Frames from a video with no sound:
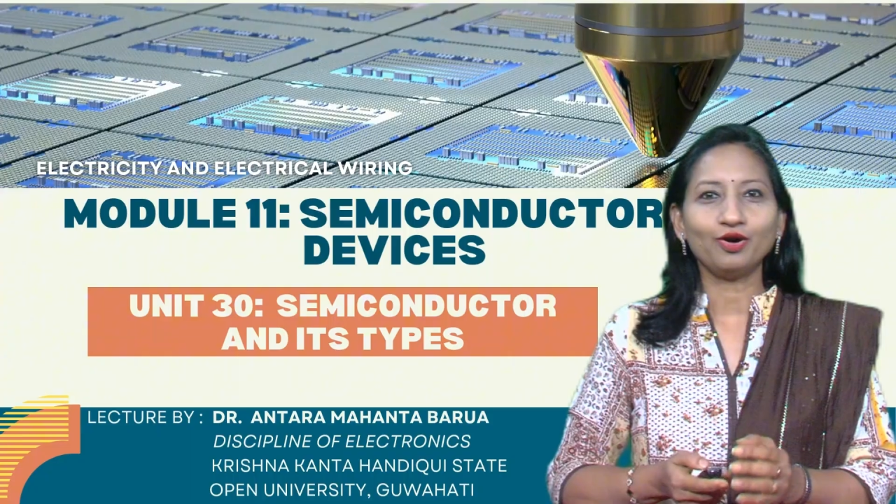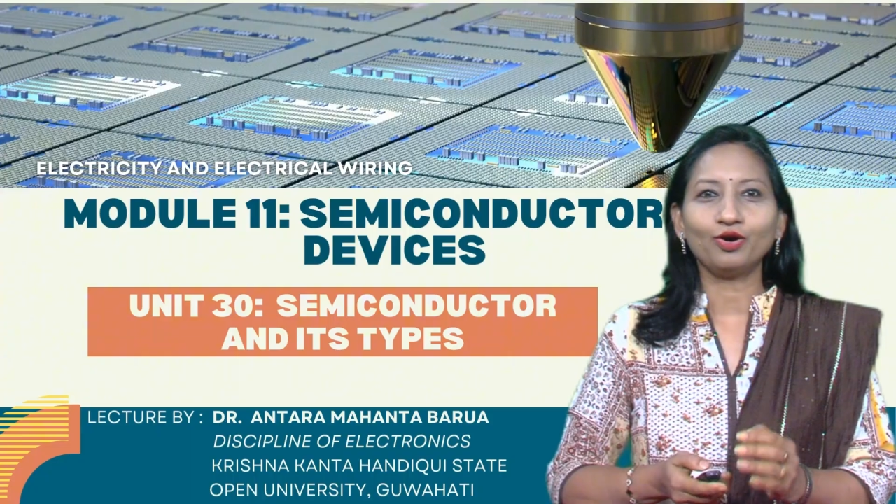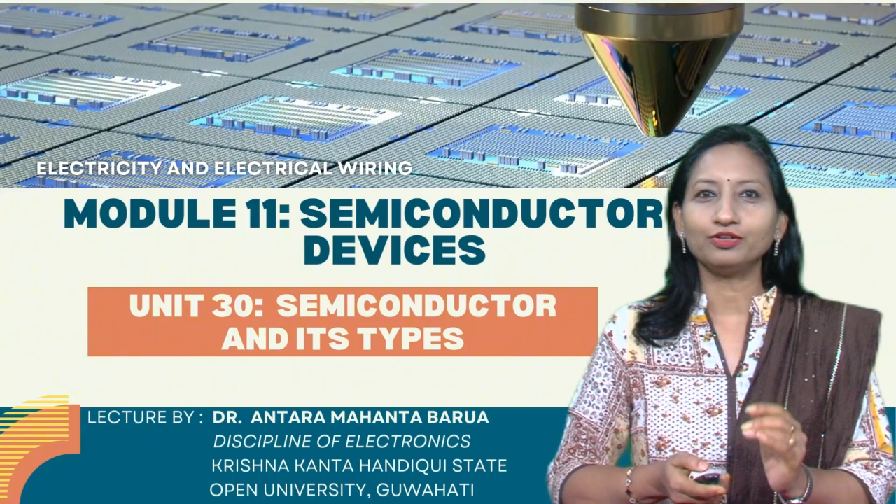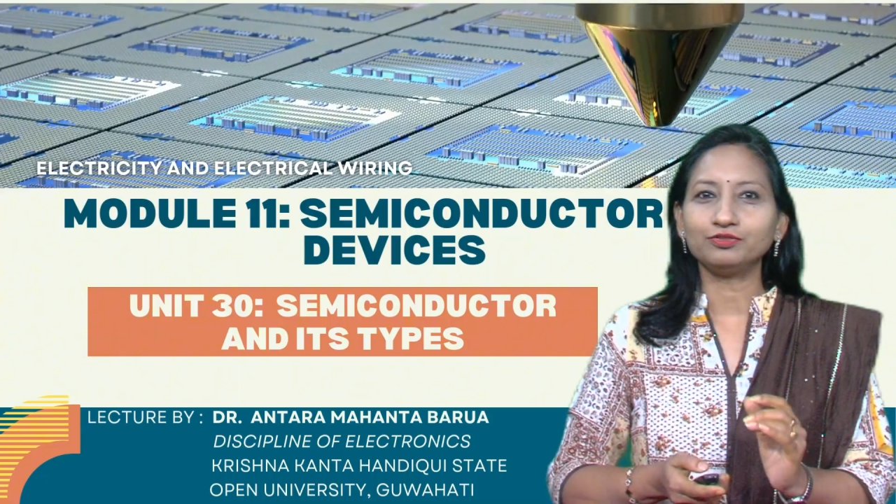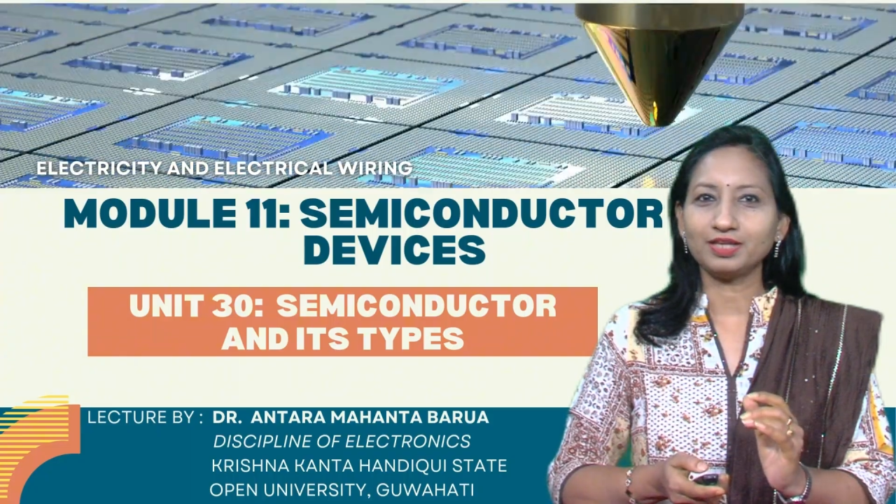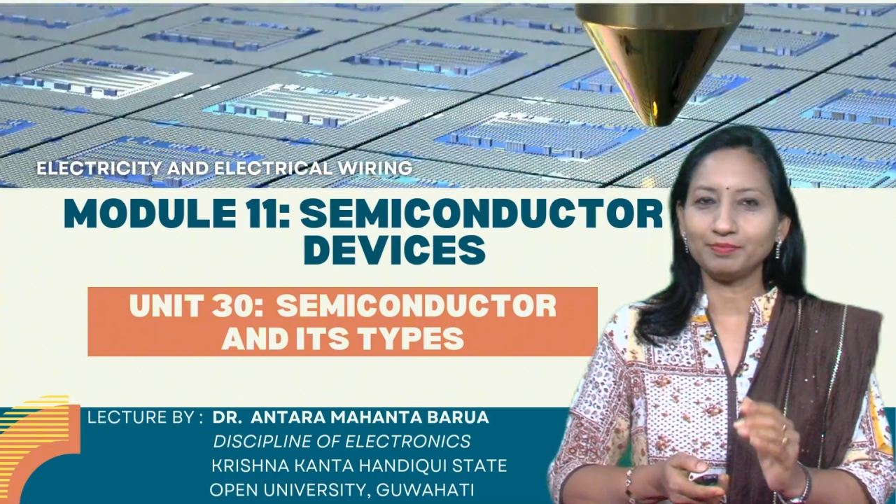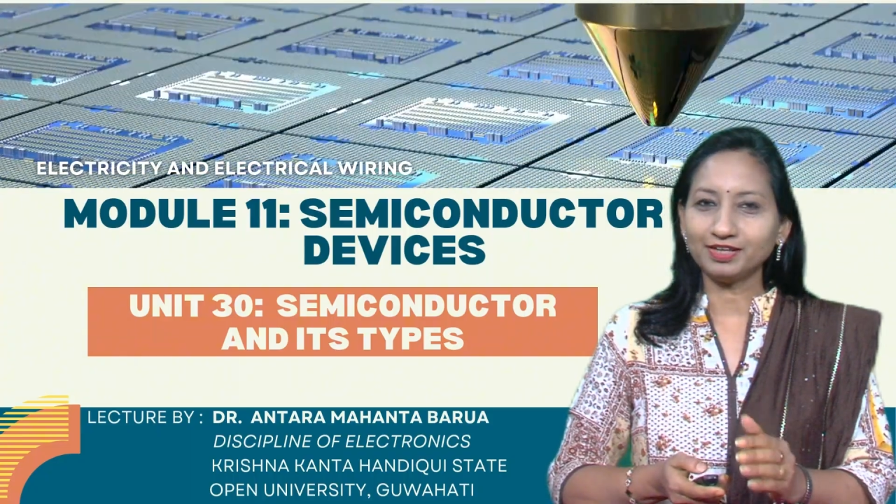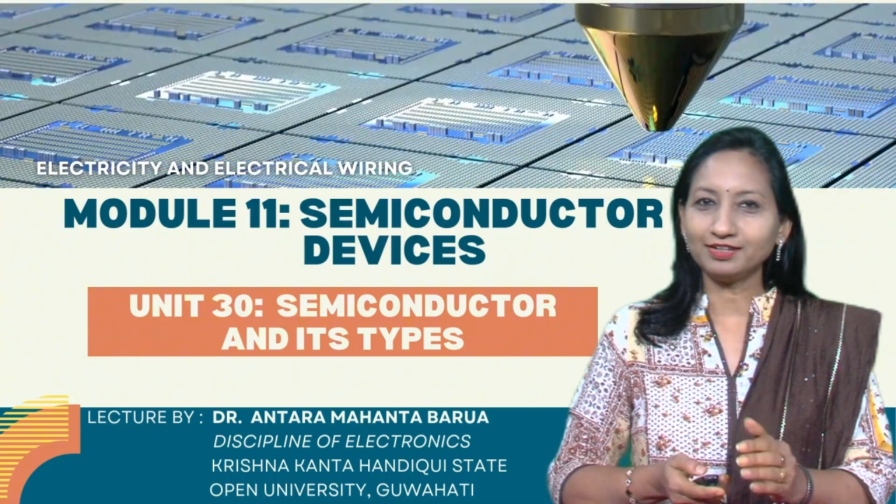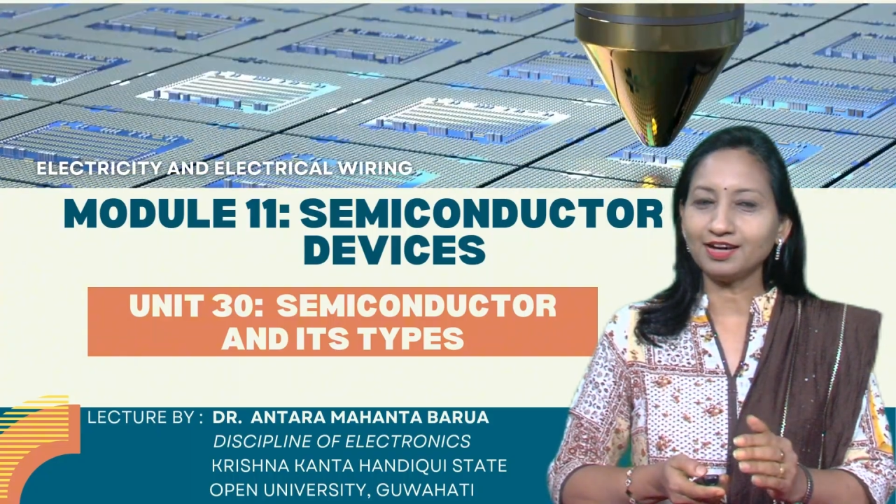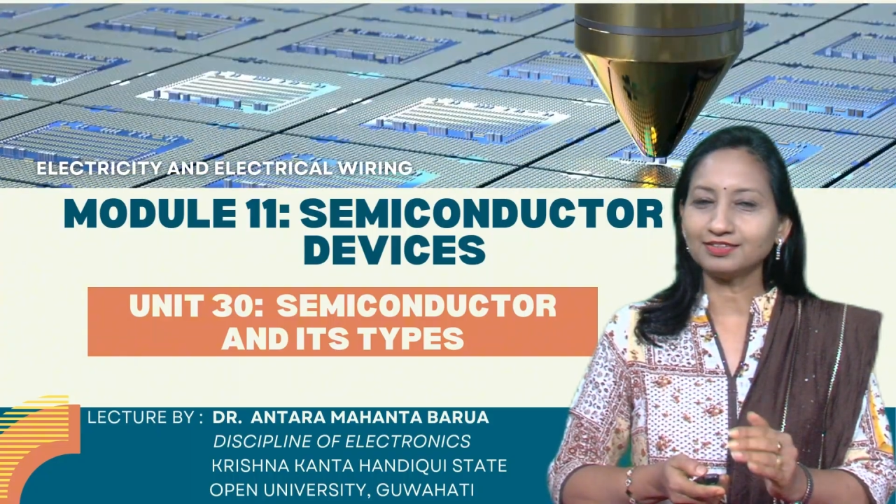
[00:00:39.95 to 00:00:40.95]
on
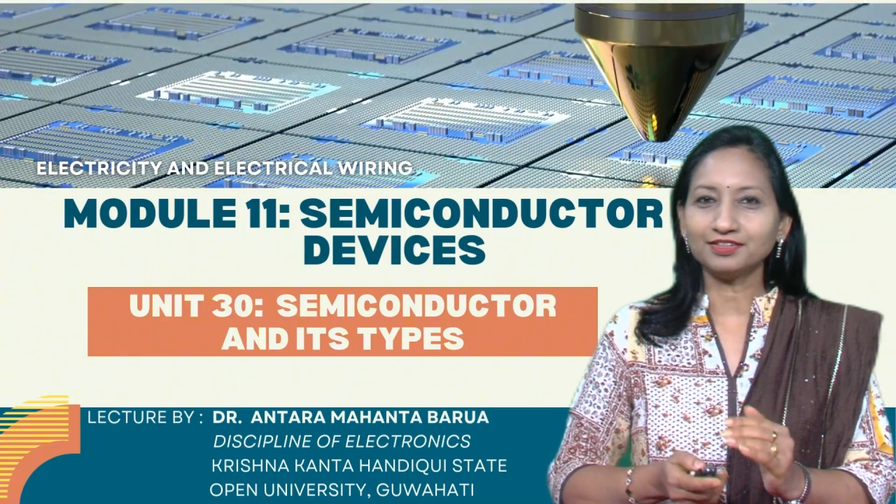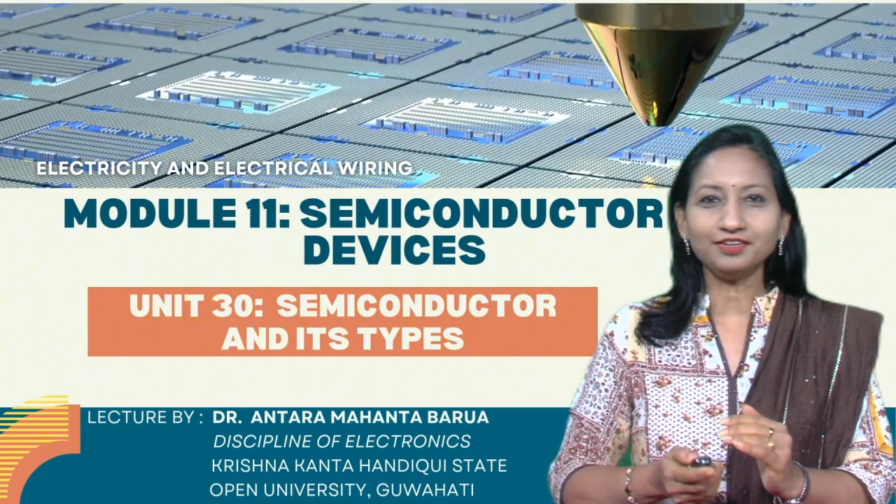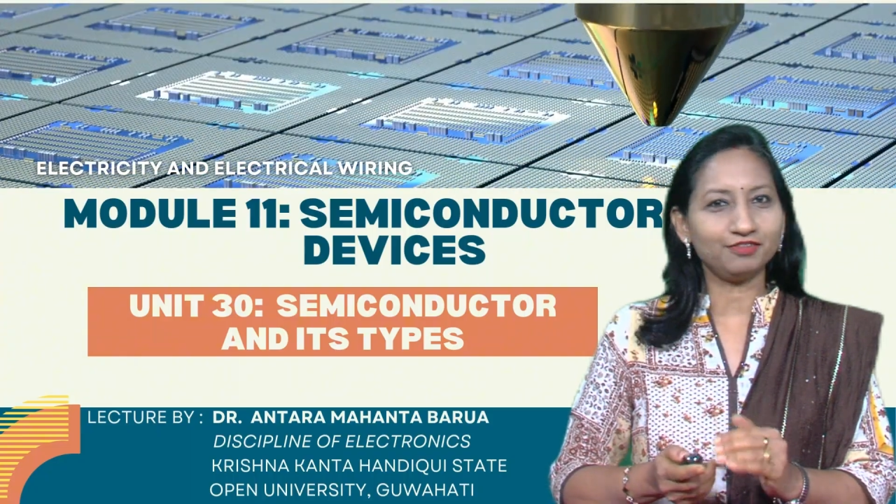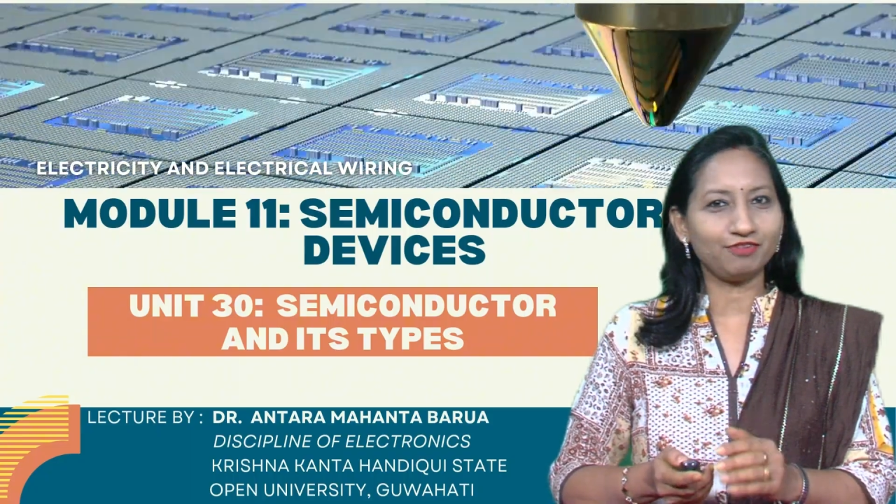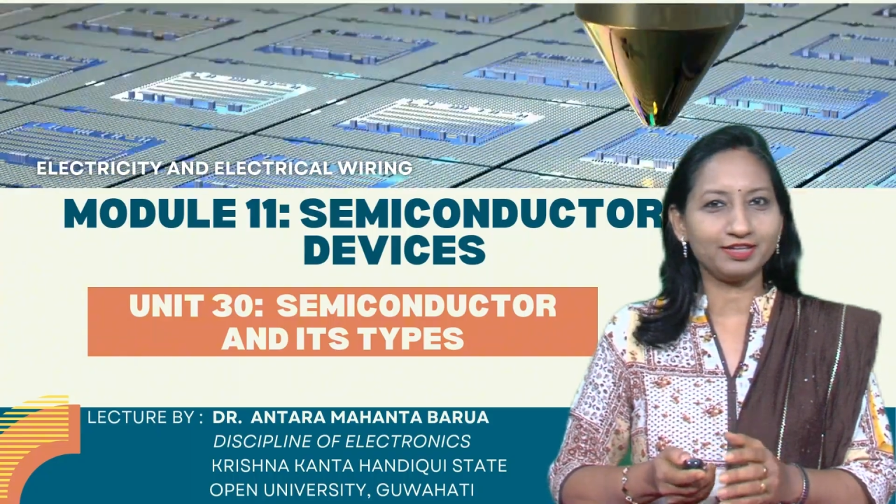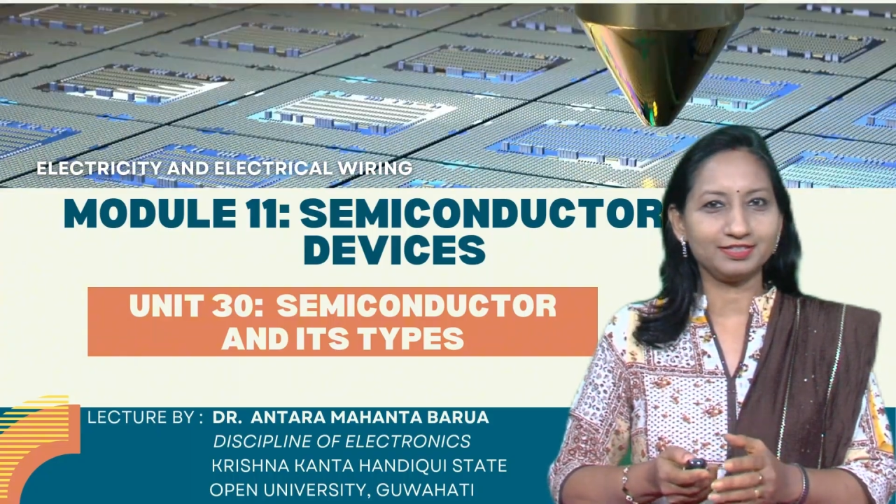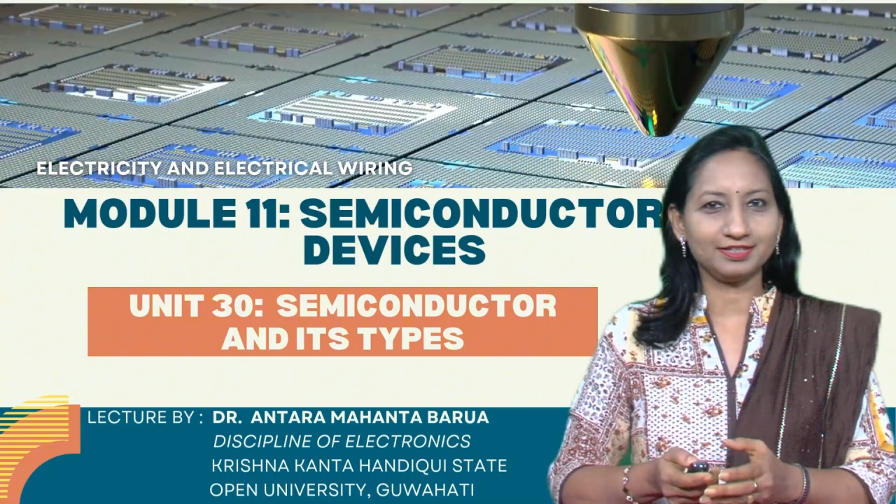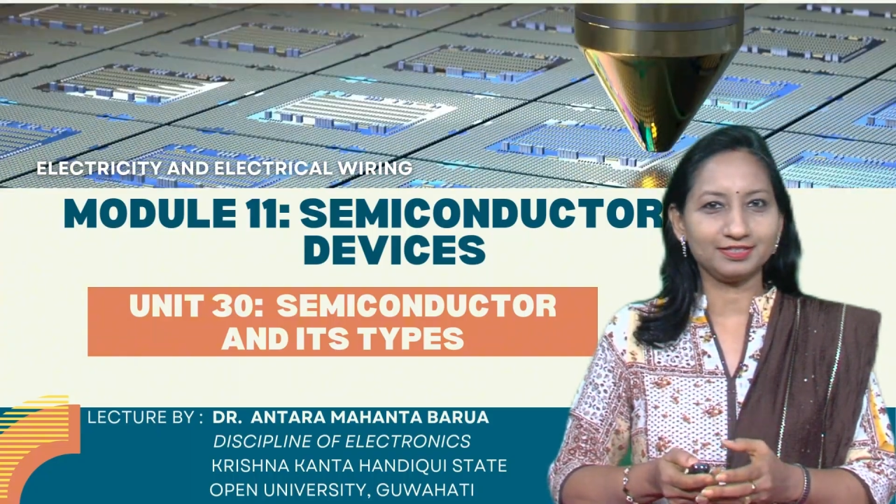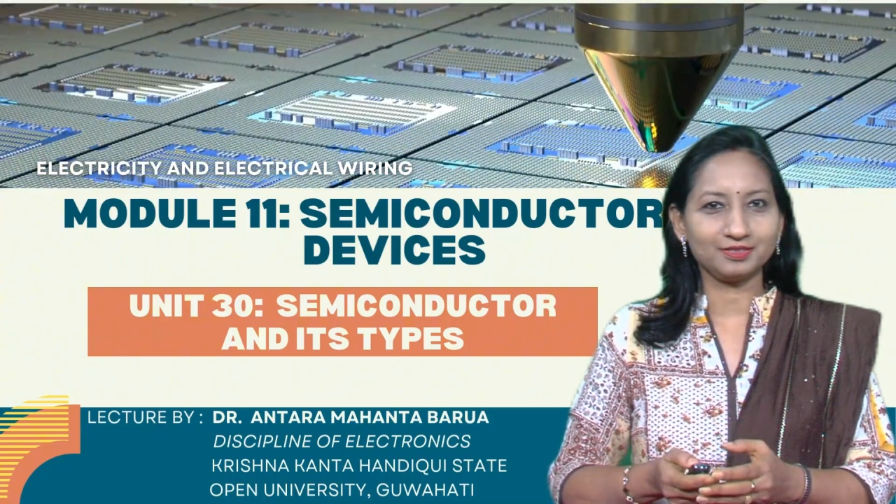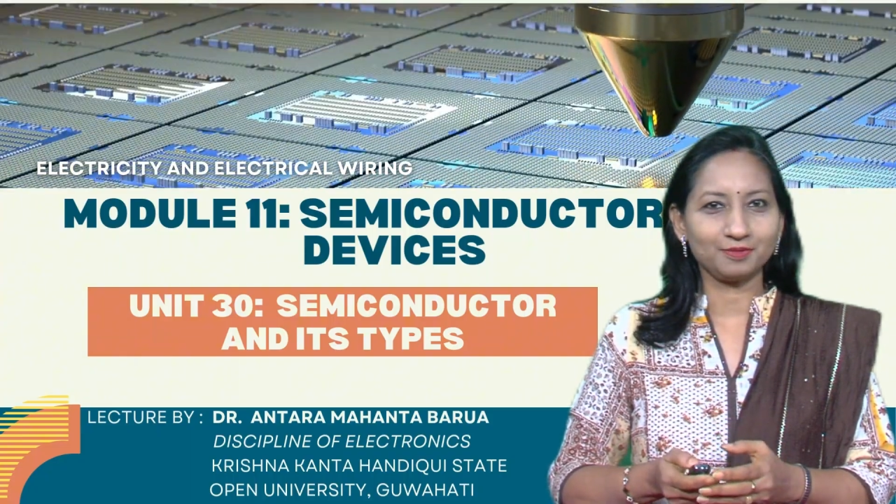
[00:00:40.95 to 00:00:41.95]
semiconductor
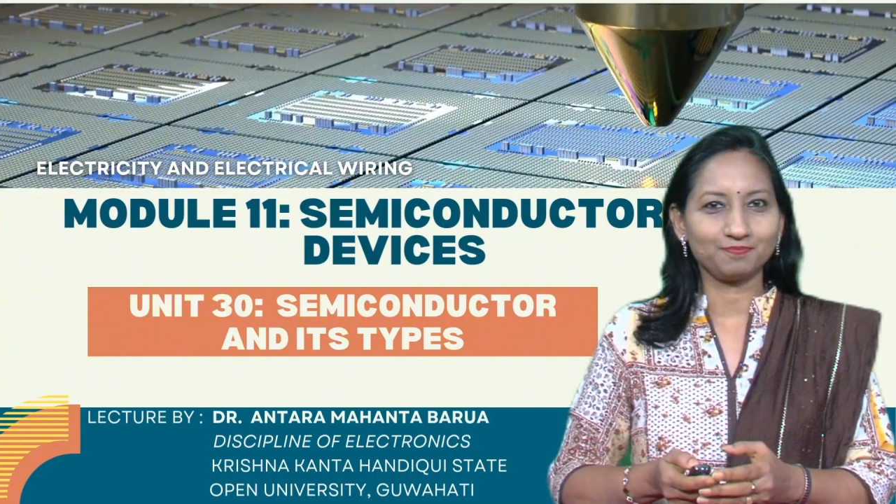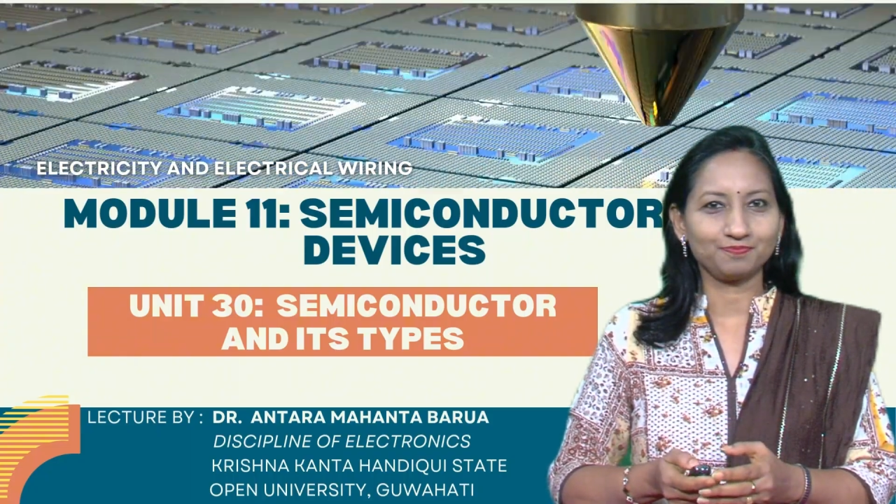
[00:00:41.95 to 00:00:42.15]
devices.